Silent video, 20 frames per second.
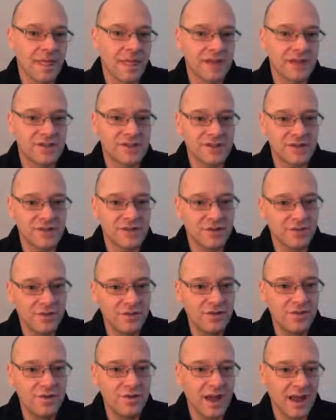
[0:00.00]
And so, if
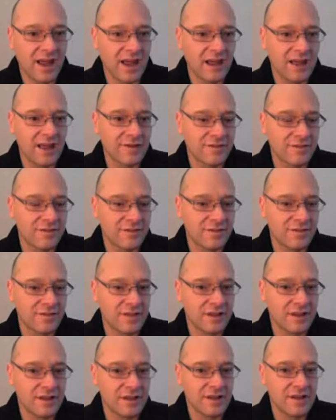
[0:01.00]
you have,
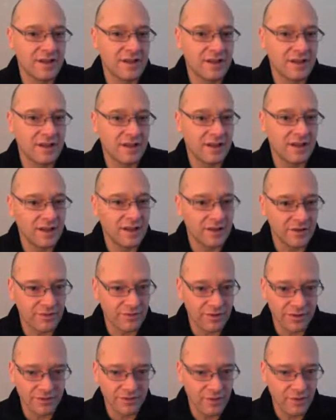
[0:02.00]

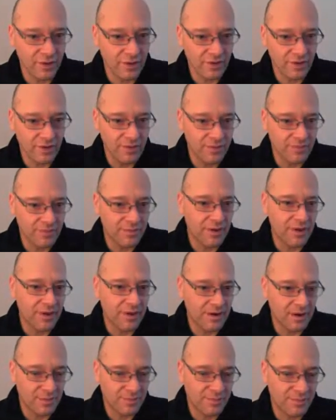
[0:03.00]
if you own
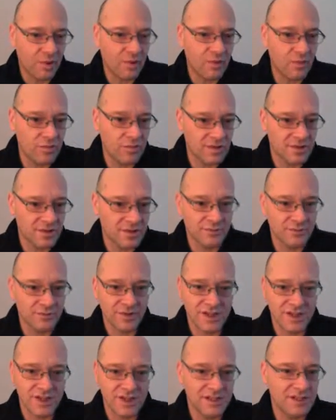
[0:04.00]
a port,
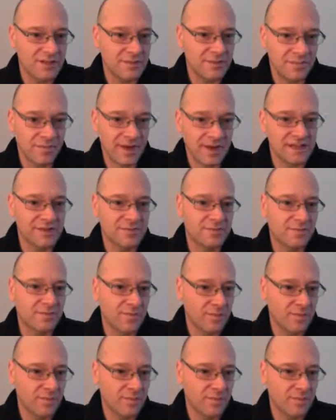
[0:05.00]
which is the best